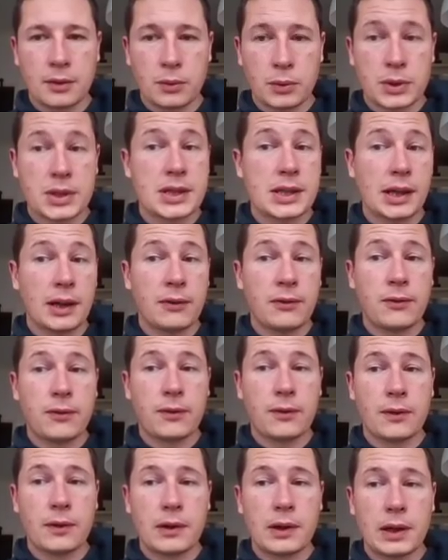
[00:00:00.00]
was tough,
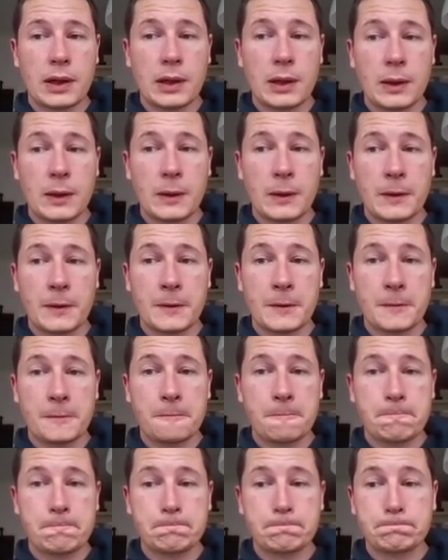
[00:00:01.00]
uh,
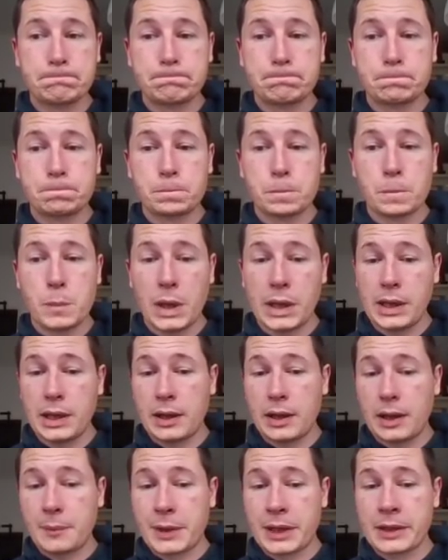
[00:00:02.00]
but yeah,
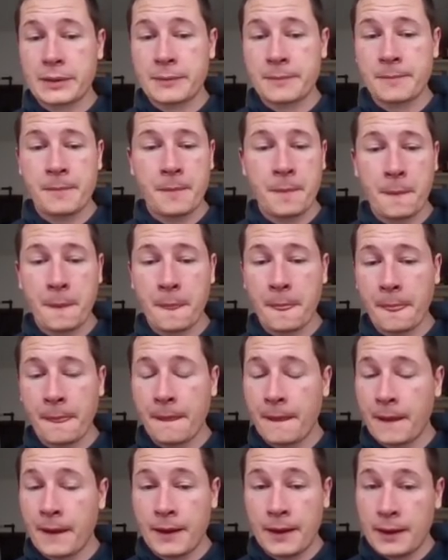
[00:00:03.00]
I mean,
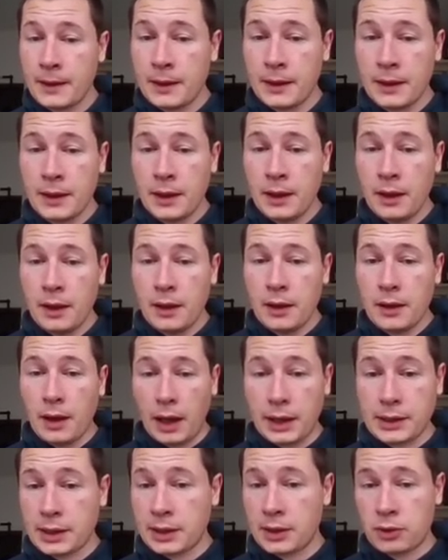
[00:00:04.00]
I
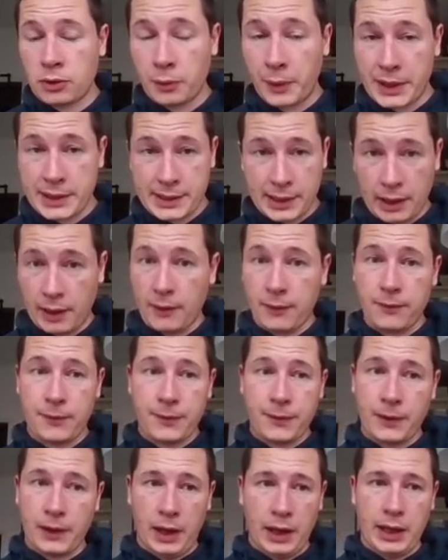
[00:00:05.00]
did it to
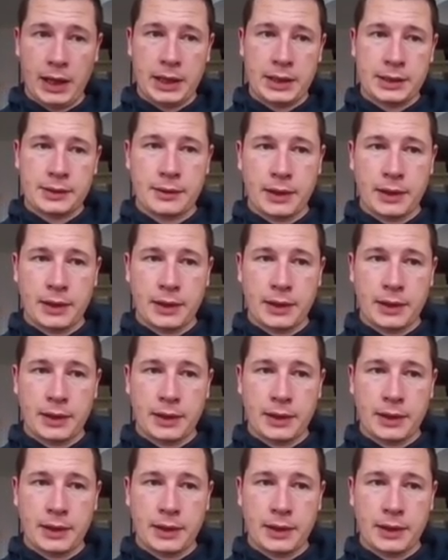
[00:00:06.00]
myself. I,